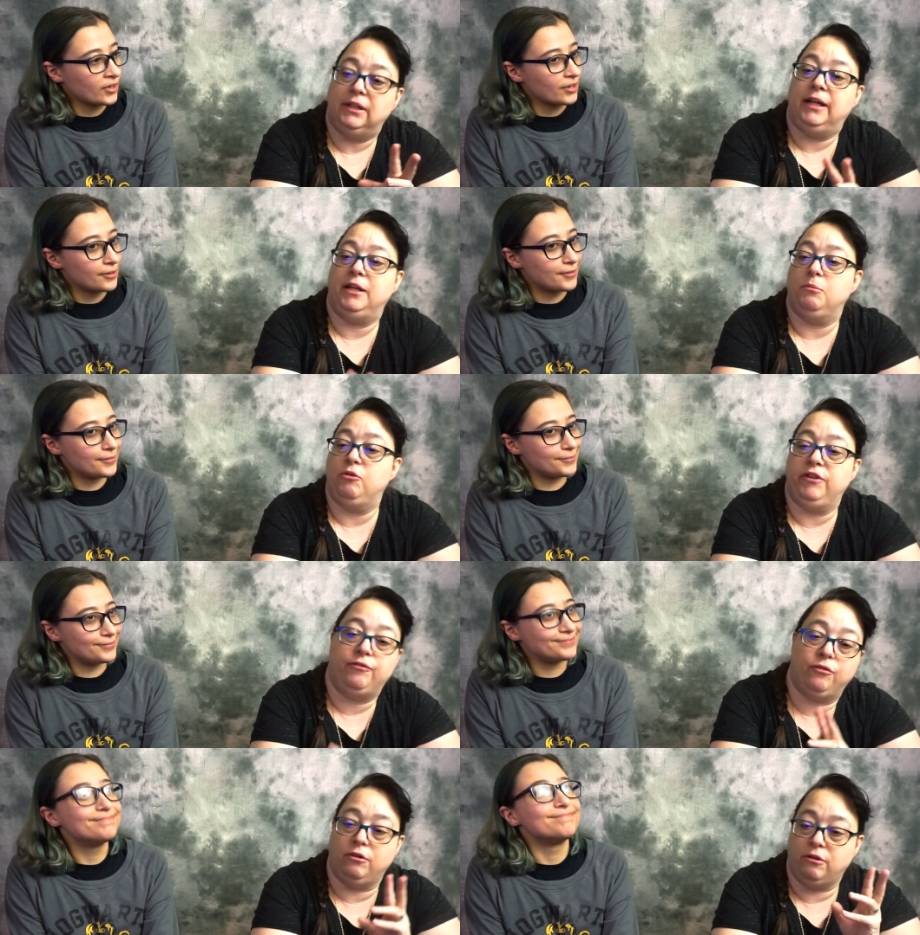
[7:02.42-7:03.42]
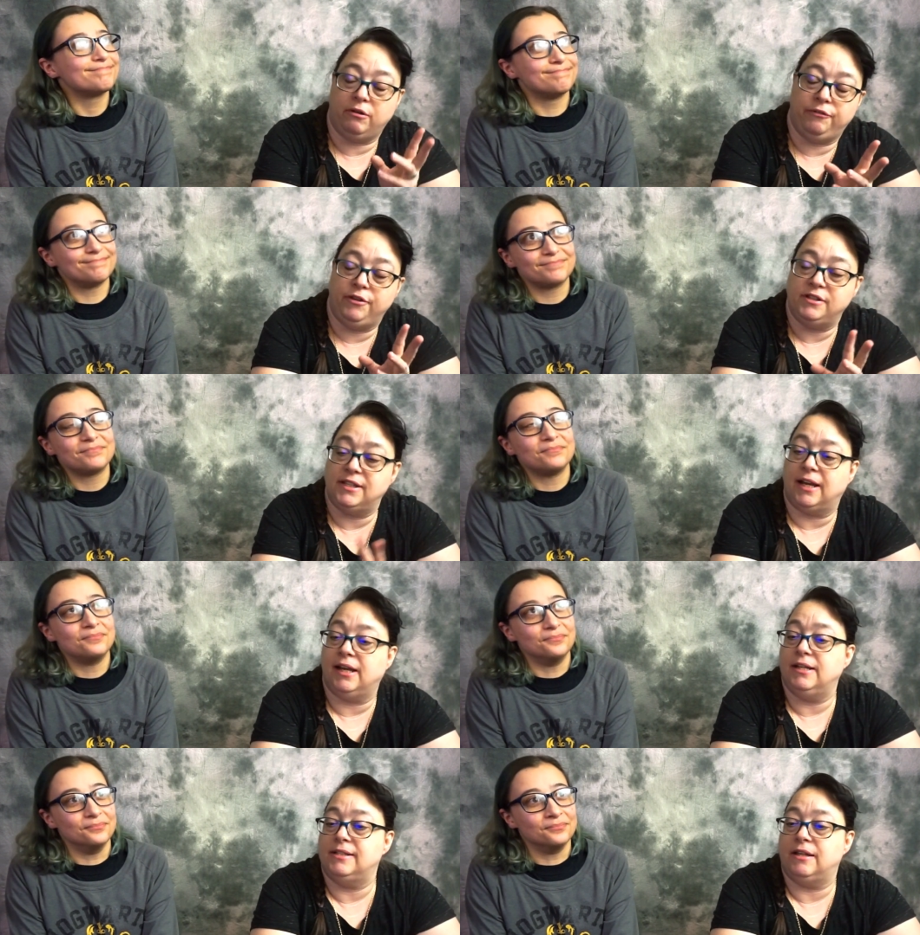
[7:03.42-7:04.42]
Speaker 1: in the movie for a few
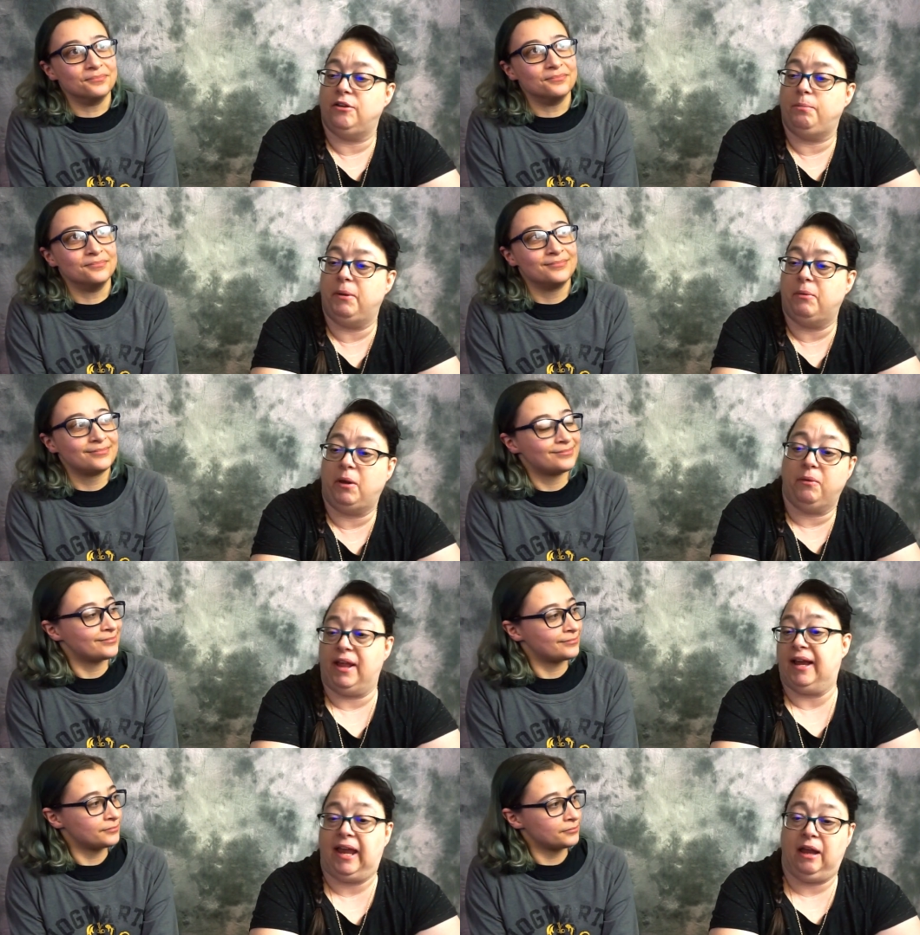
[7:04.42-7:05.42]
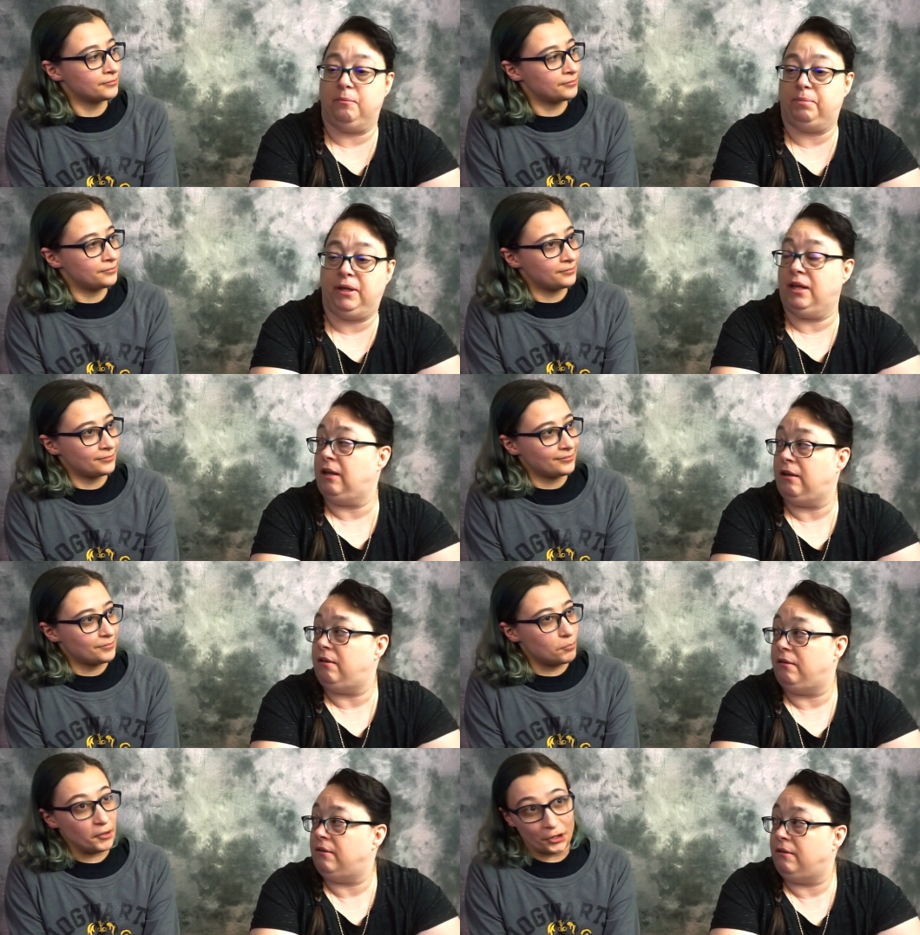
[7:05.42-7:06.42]
seconds, mm-hmm. and there are mm-hmm. people like, well, that can't
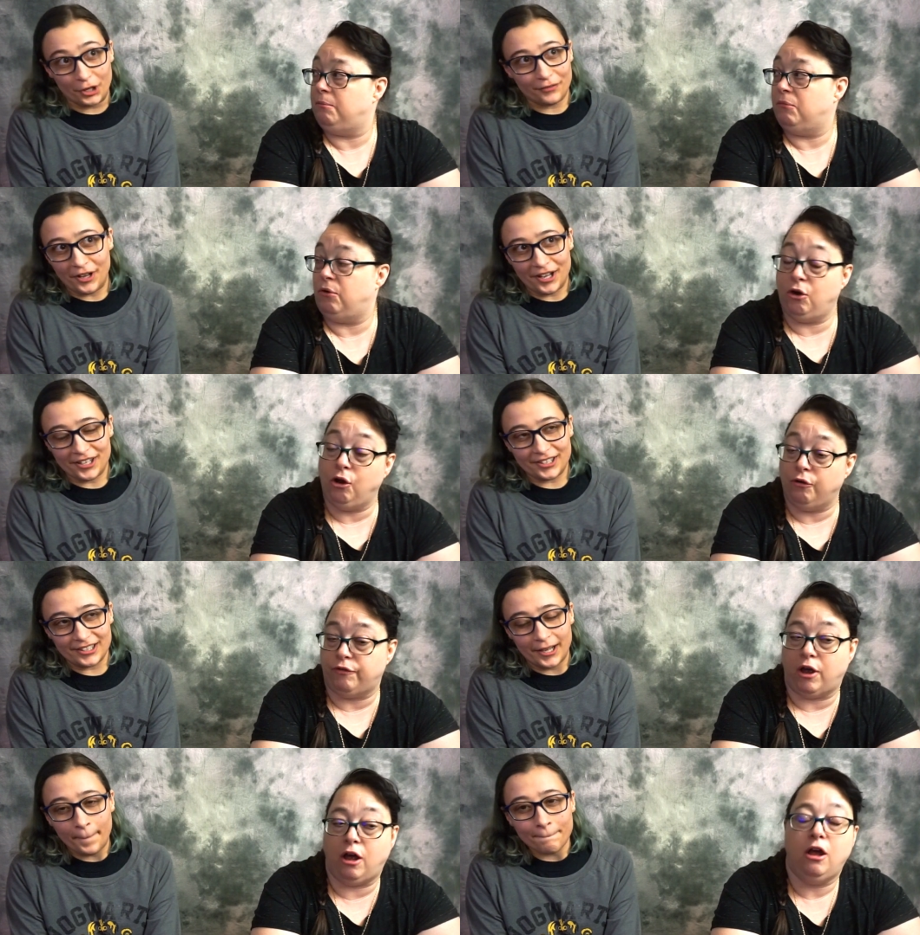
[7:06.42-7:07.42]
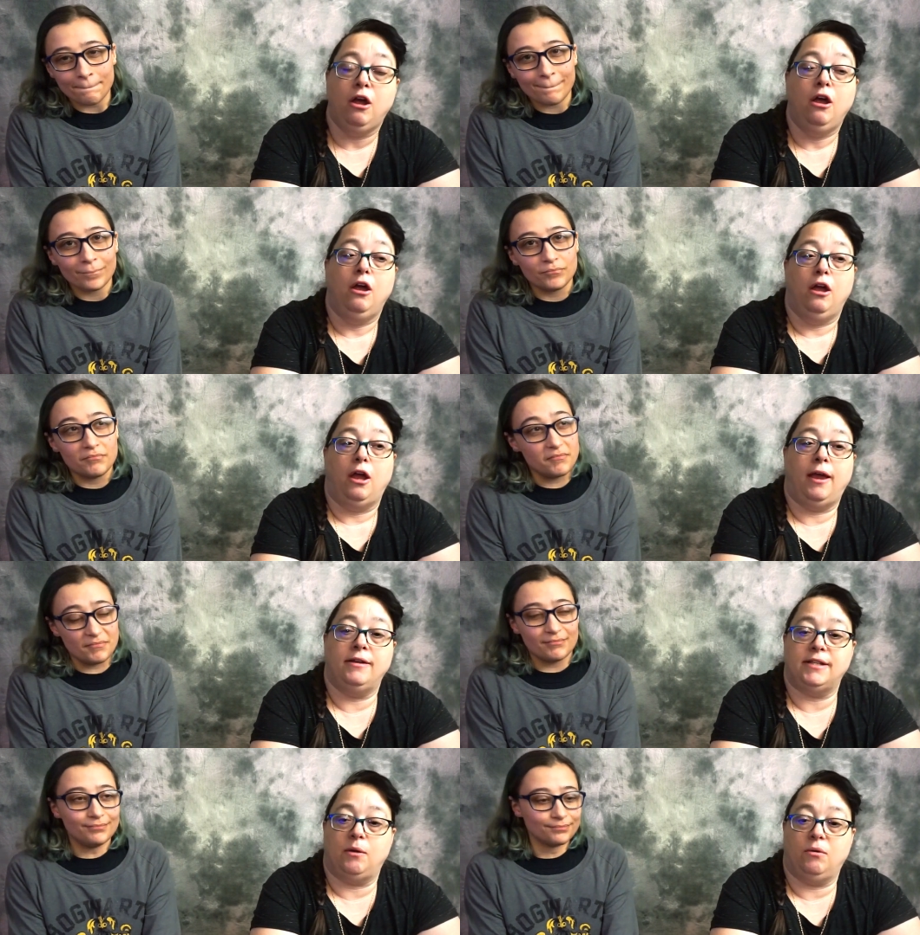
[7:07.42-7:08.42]
be Minerva. Minerva. And
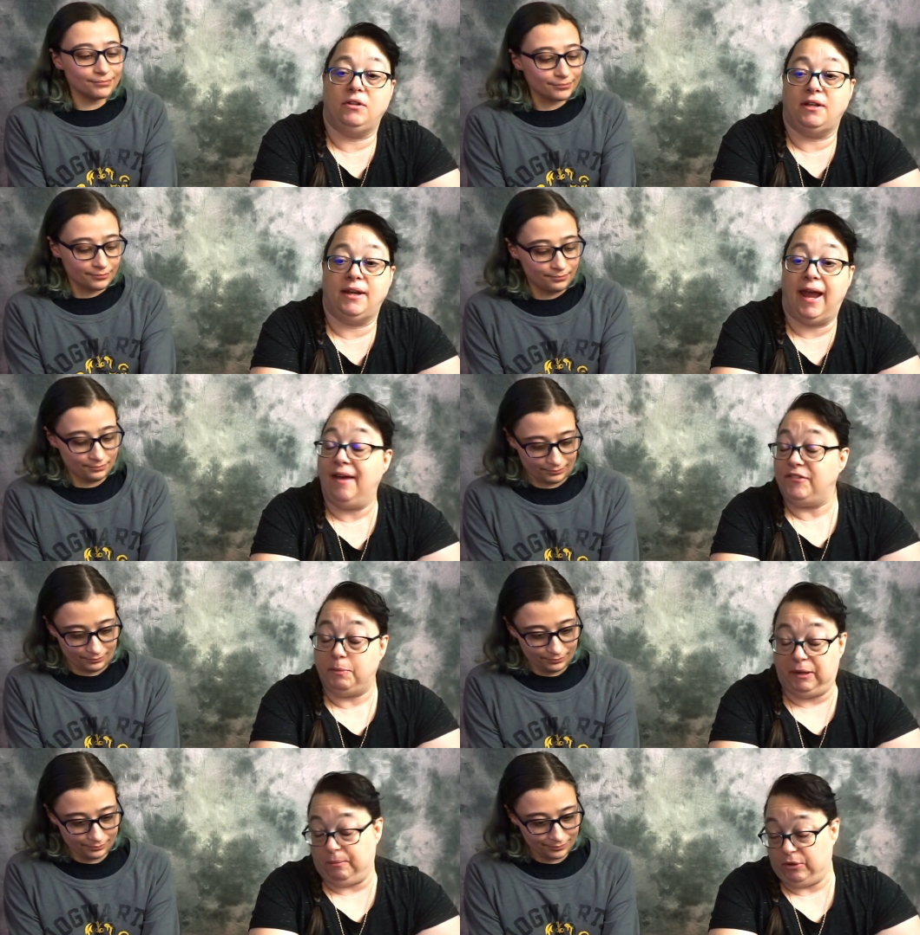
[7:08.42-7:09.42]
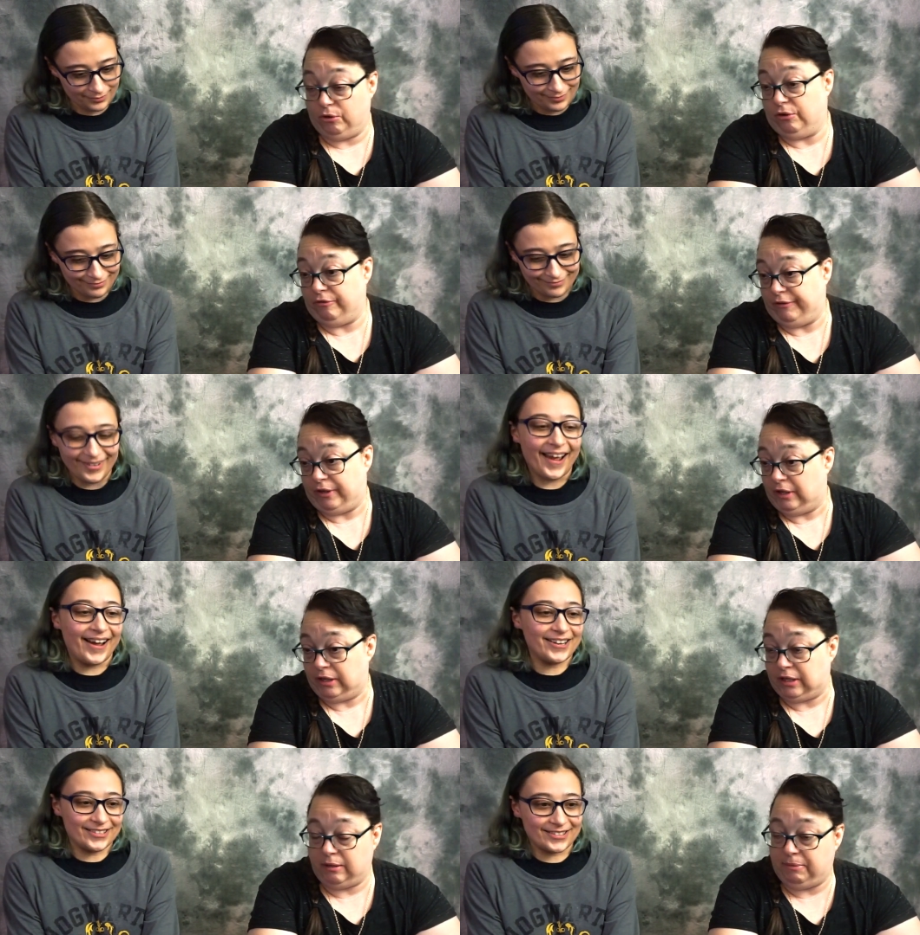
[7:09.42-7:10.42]
it's like, well, it doesn't have to be Minerva.
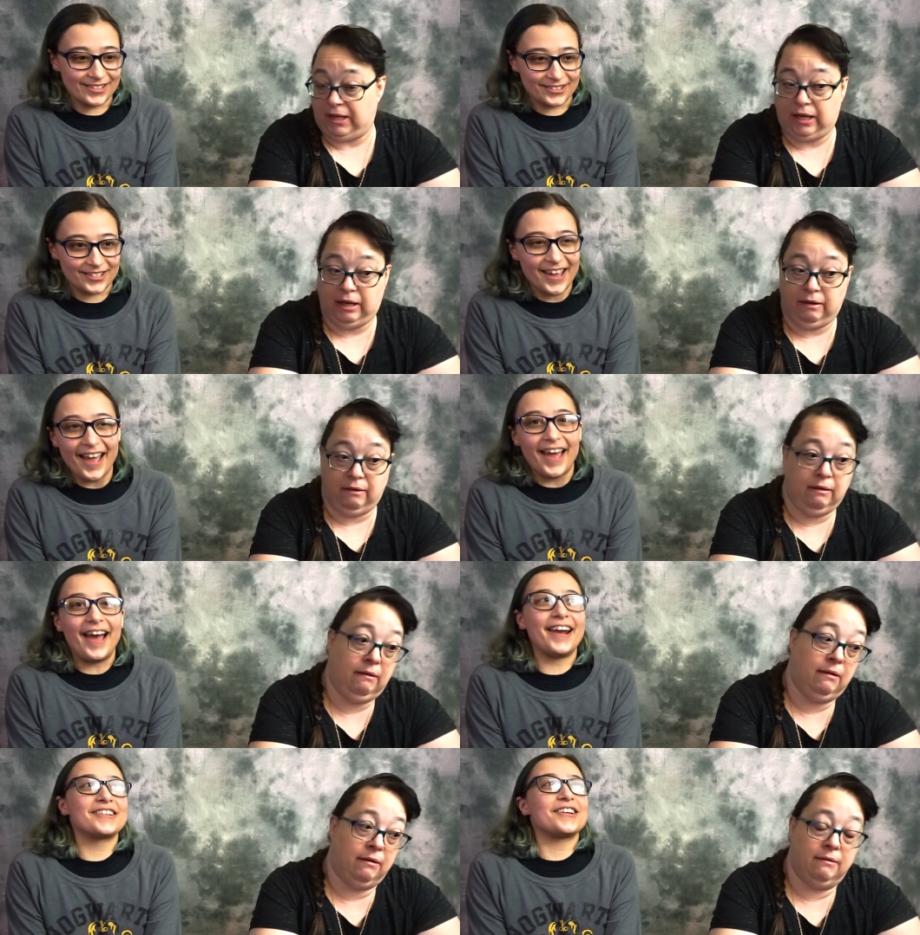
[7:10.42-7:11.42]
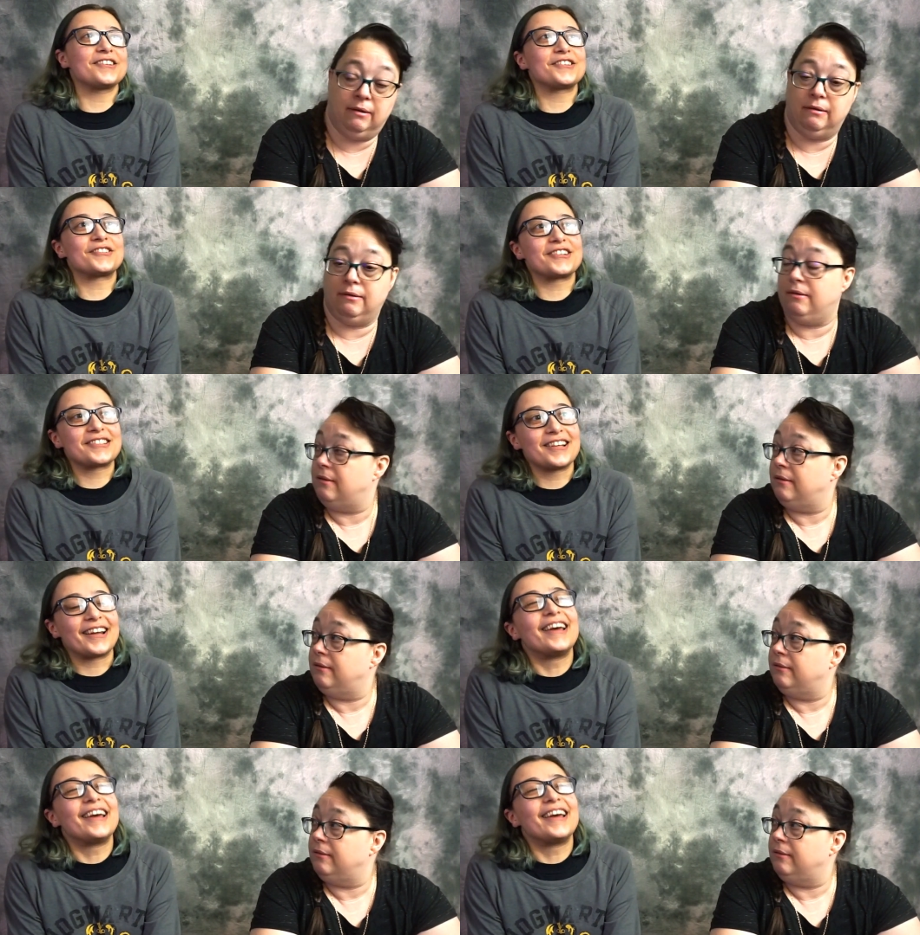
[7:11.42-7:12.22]
Yeah, it could be. Also, and uh, it's also just like.